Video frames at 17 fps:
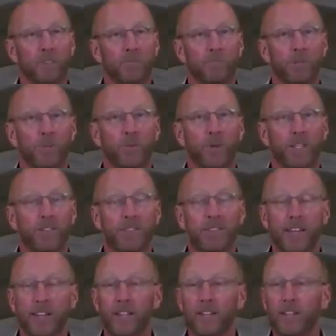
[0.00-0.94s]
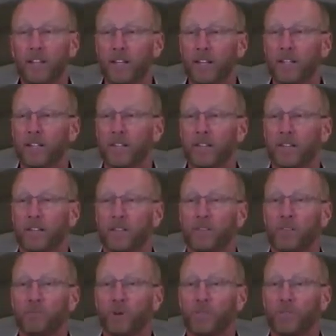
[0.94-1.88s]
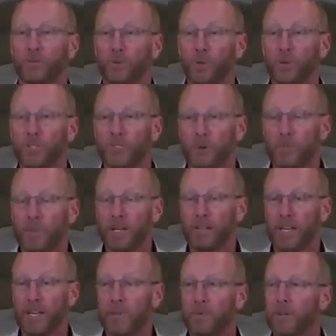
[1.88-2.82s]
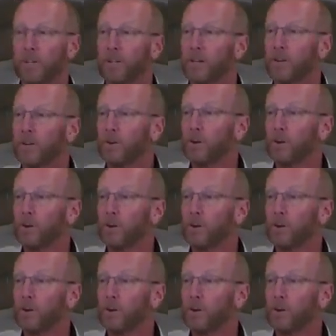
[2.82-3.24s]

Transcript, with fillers: between staying here with fruit from my labor